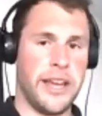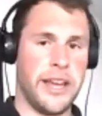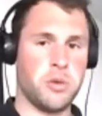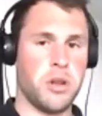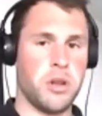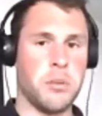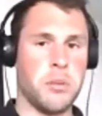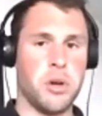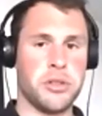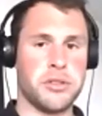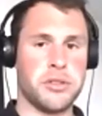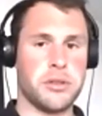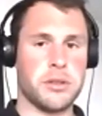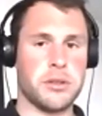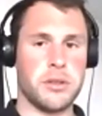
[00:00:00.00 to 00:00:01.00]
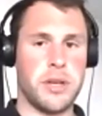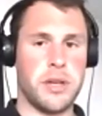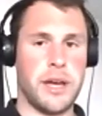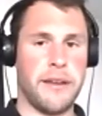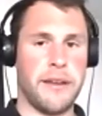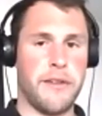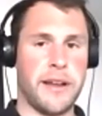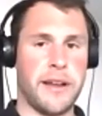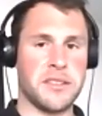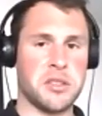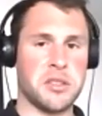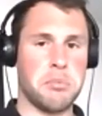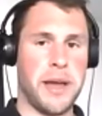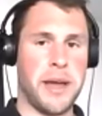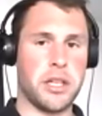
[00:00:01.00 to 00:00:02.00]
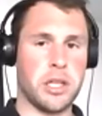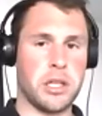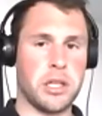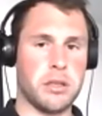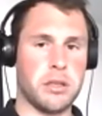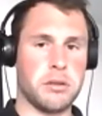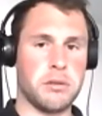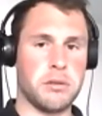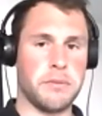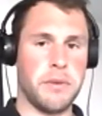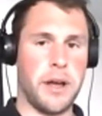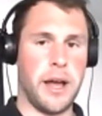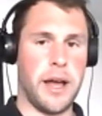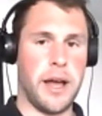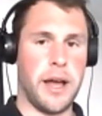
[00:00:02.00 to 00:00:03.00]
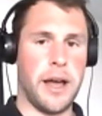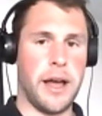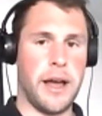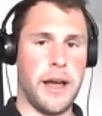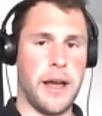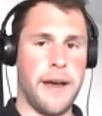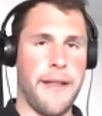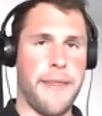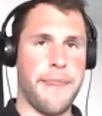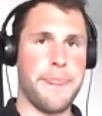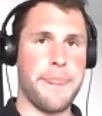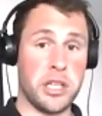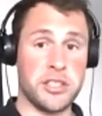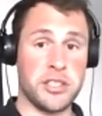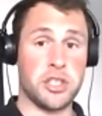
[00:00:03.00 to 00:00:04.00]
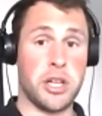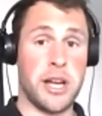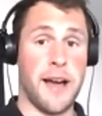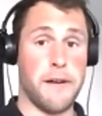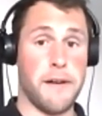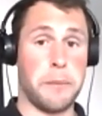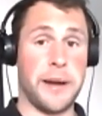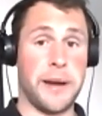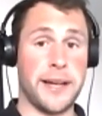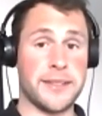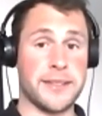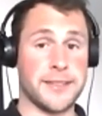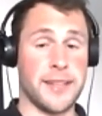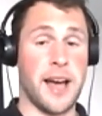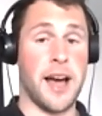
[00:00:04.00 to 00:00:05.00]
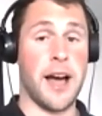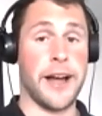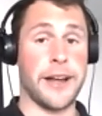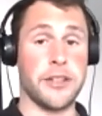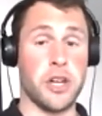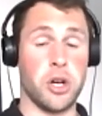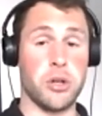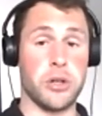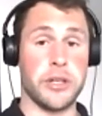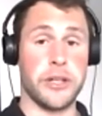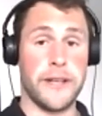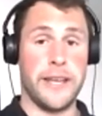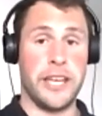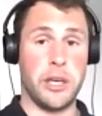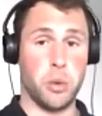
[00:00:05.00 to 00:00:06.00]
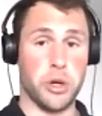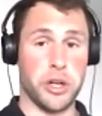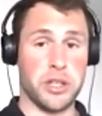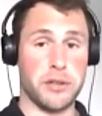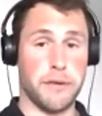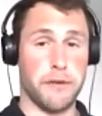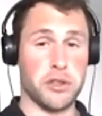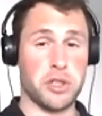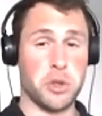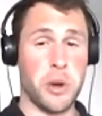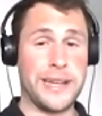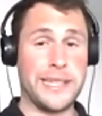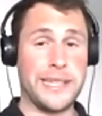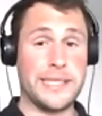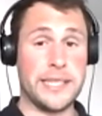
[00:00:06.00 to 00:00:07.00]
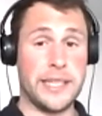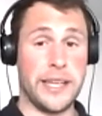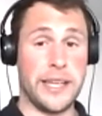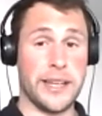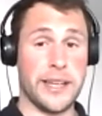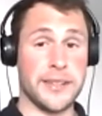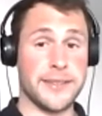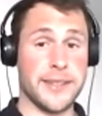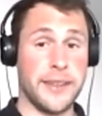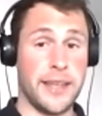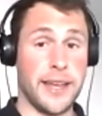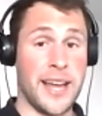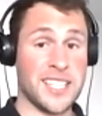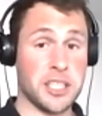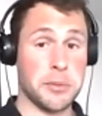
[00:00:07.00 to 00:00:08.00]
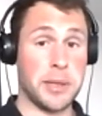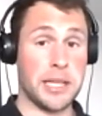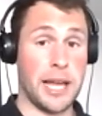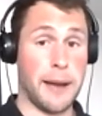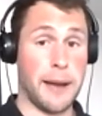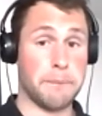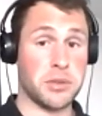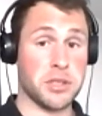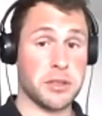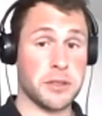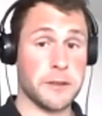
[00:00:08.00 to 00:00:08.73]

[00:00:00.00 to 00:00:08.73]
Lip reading: one of the most advanced medical knowledge chiropractors that I know. He worked for 20 years in the anatomy labs,